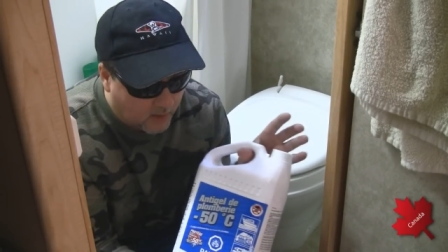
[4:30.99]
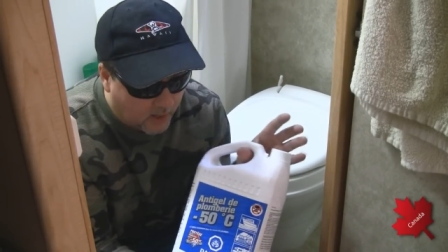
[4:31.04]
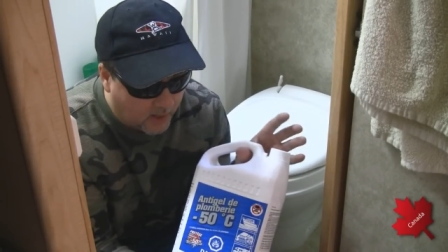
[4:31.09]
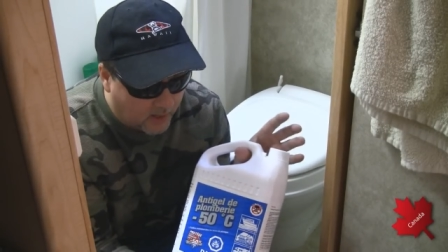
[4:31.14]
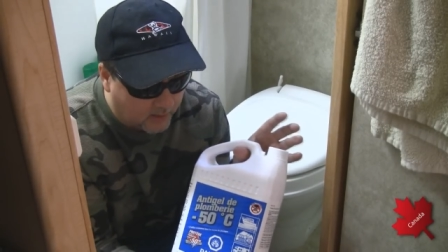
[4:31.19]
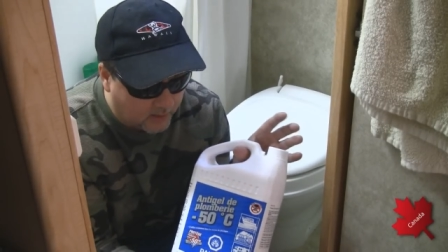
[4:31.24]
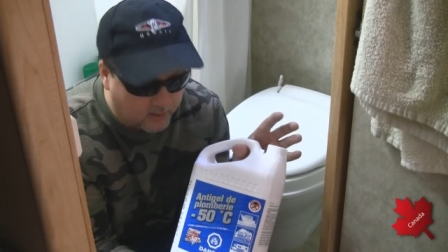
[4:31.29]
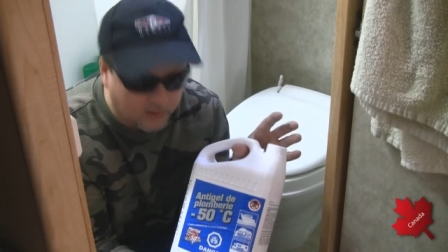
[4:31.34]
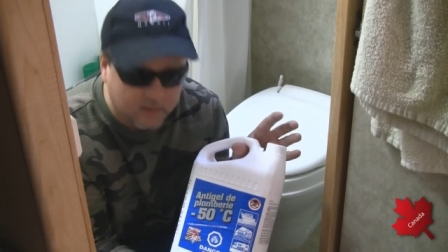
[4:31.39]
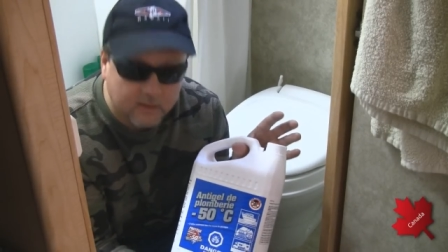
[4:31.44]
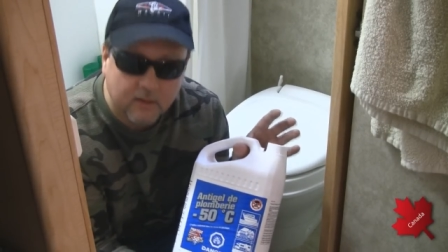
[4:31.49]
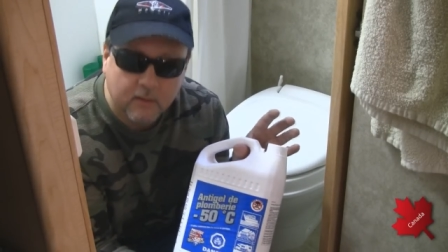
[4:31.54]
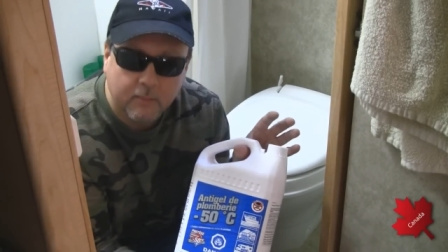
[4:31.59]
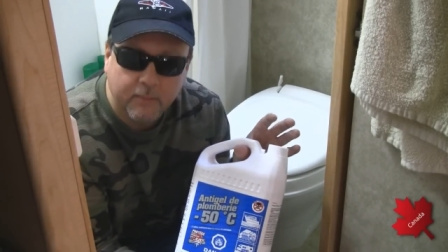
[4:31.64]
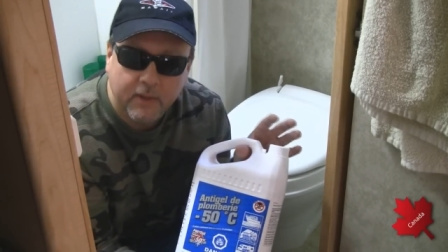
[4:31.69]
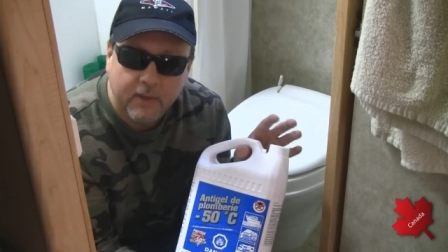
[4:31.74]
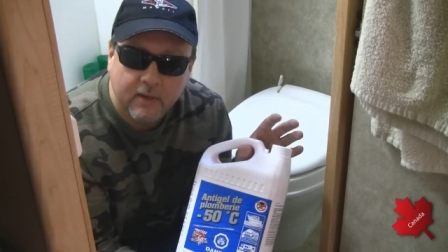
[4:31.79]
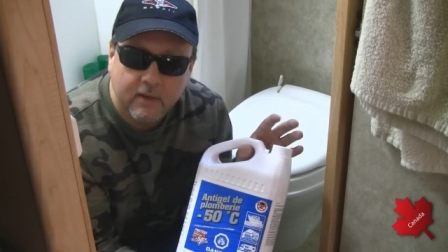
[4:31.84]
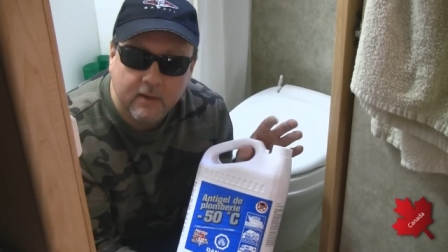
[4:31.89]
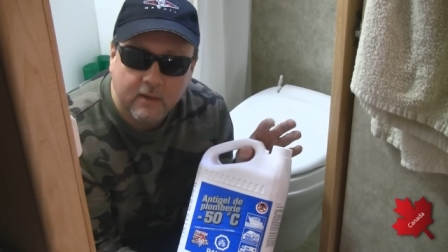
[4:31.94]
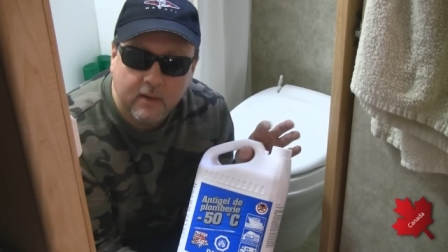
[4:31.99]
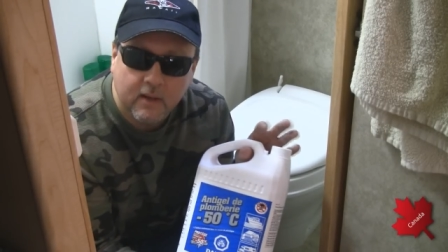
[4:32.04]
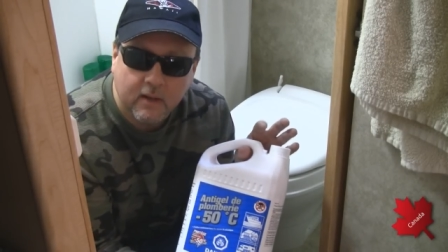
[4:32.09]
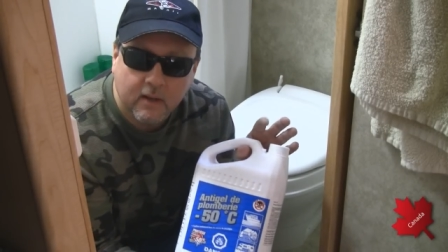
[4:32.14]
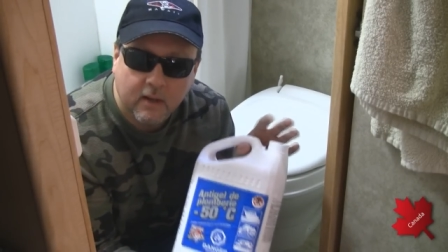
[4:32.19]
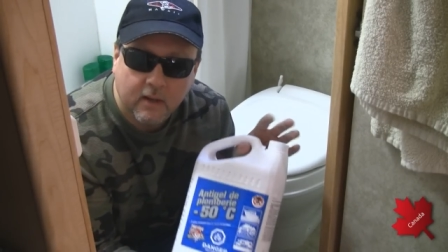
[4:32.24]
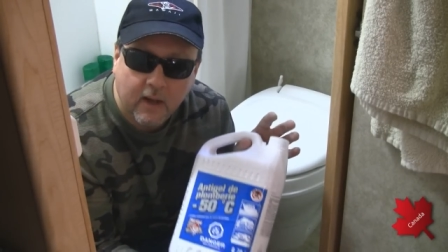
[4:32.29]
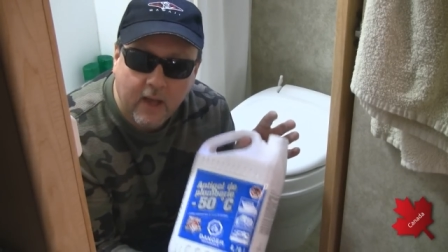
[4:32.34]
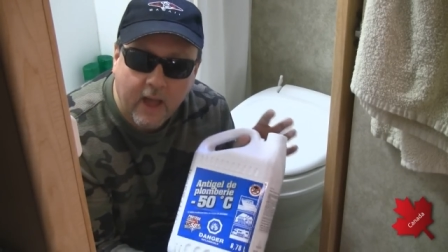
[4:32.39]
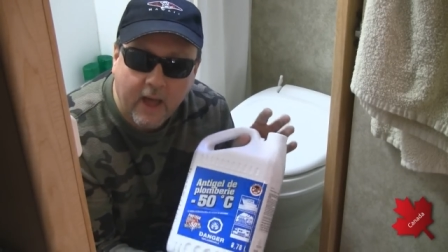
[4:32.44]
and a little bit
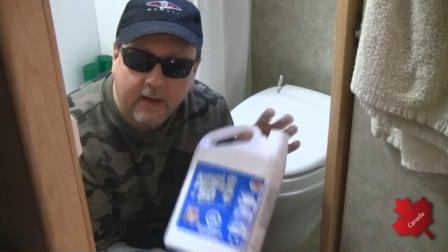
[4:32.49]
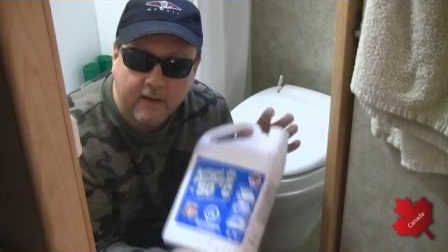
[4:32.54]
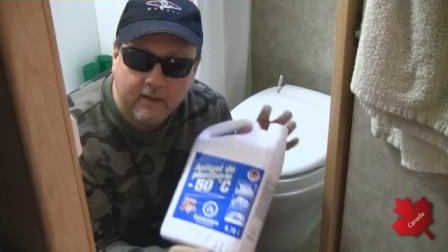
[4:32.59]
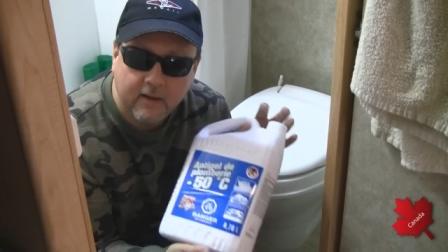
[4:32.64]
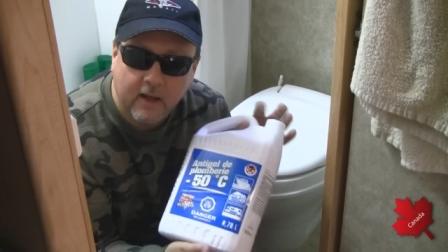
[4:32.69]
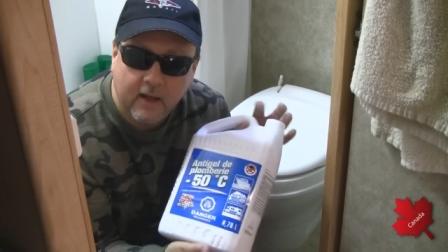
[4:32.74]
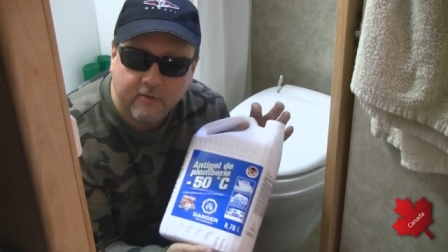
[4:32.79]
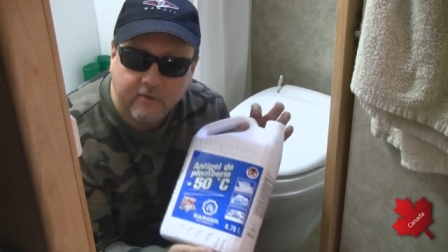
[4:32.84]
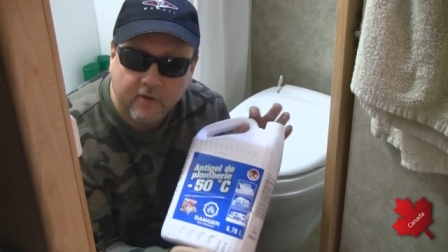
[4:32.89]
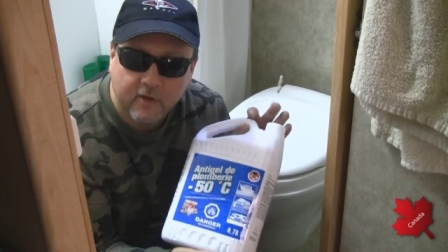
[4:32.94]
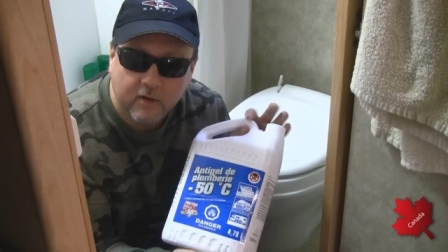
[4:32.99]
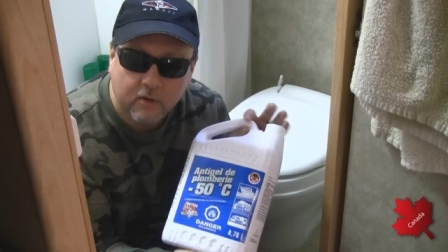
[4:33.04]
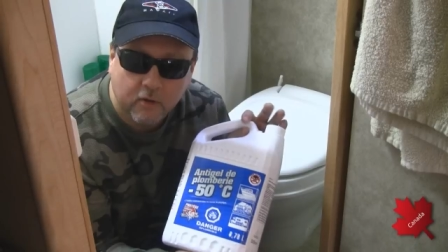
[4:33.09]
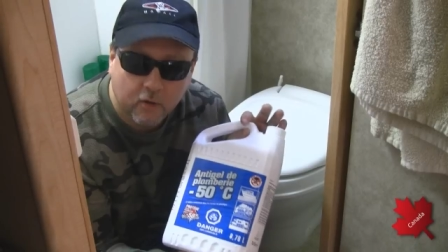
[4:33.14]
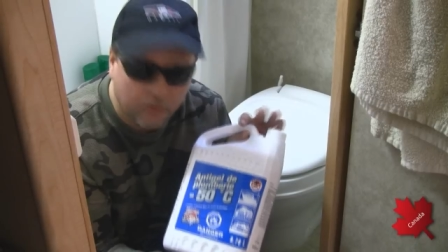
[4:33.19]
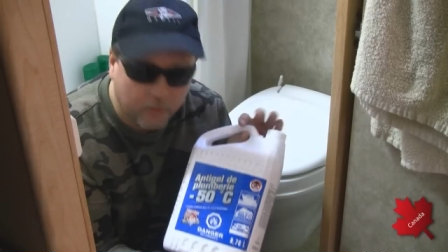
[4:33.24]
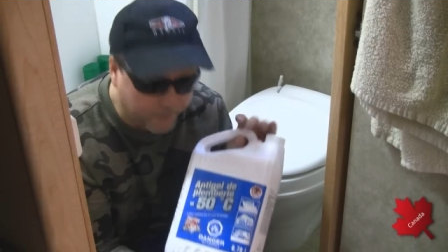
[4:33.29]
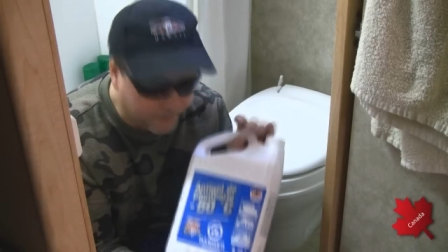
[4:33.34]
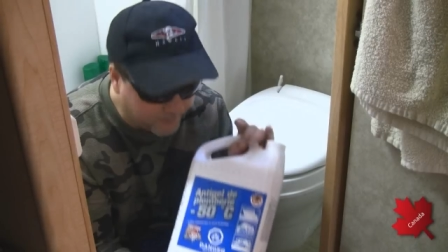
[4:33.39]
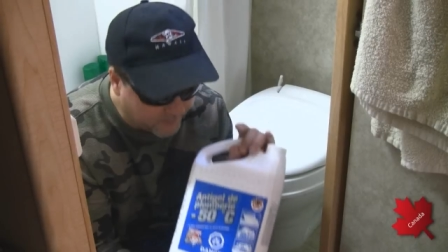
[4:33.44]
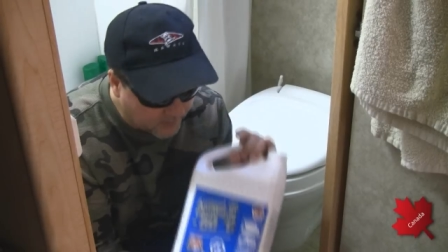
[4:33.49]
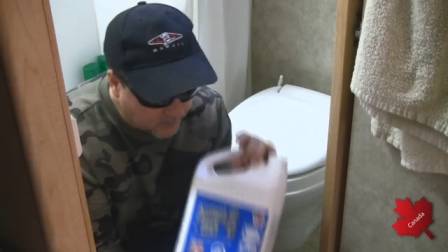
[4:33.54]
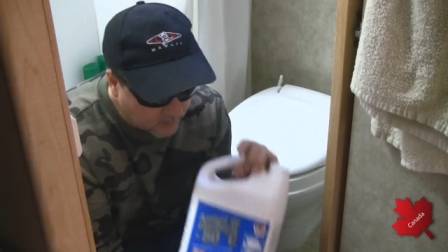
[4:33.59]
added as I go.